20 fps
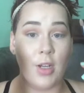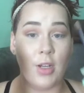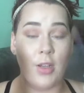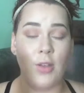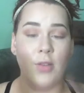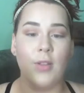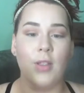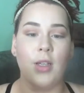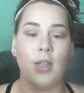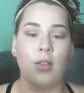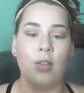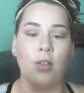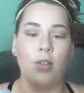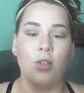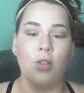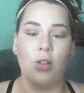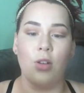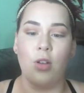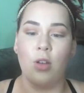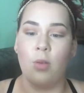to use this and
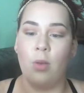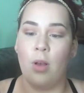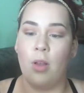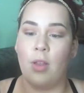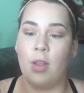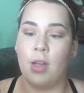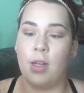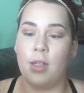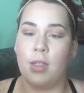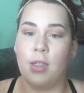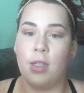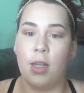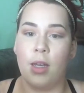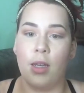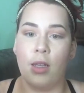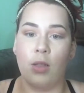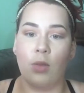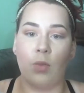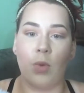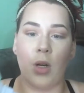show you all that it
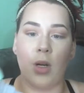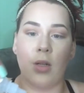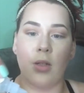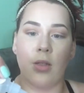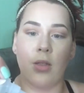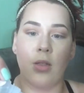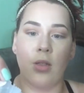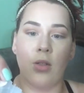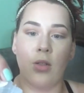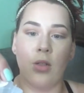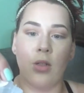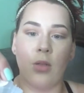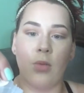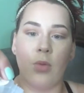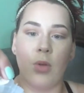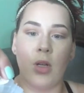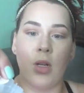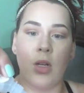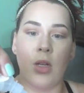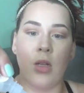does work. So you just
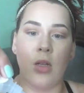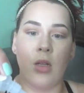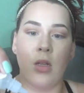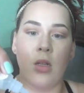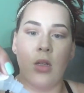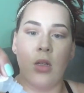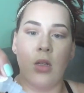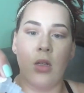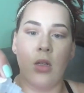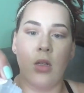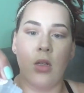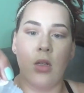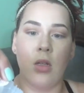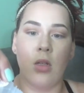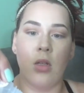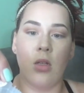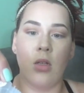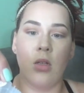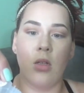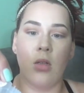want to
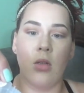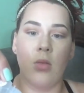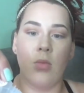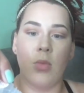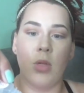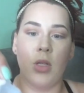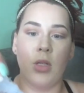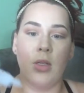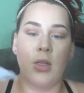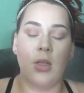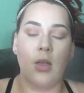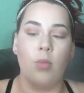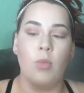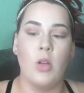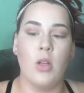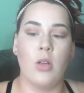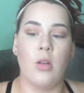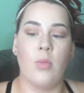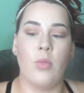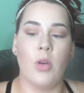put some
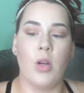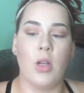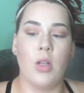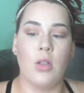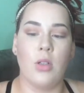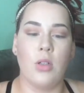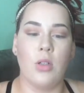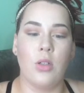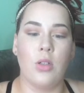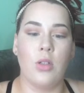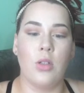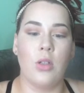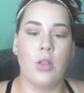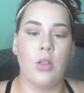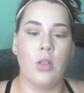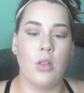on your brush.